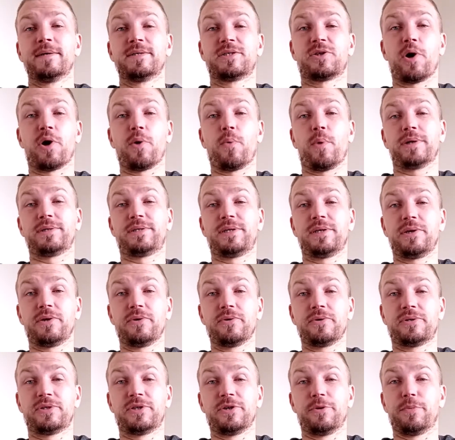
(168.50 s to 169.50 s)
So I went to
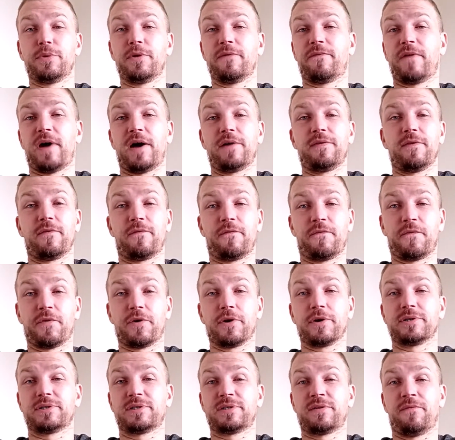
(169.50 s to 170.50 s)
YouTube to find the
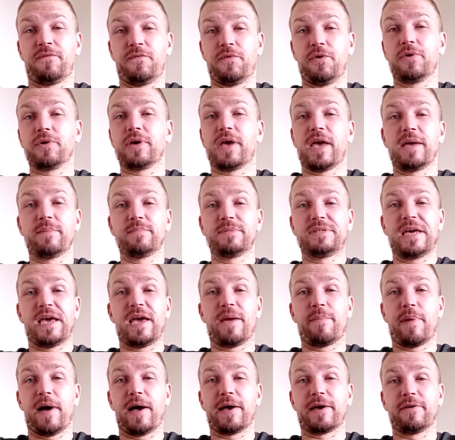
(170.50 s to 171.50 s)
first full game
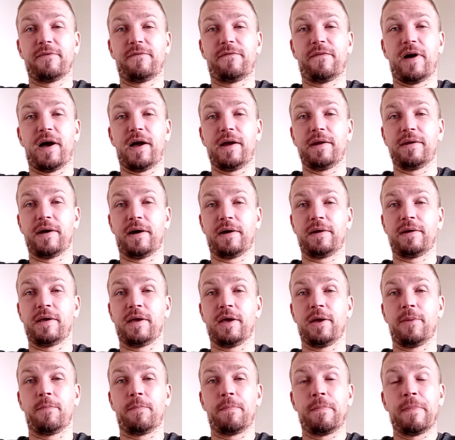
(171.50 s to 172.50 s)
tape I could find on
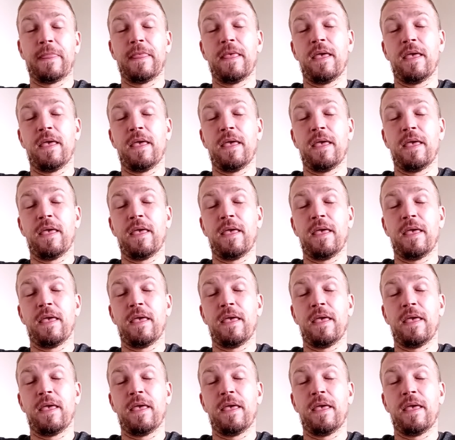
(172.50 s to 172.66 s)
him.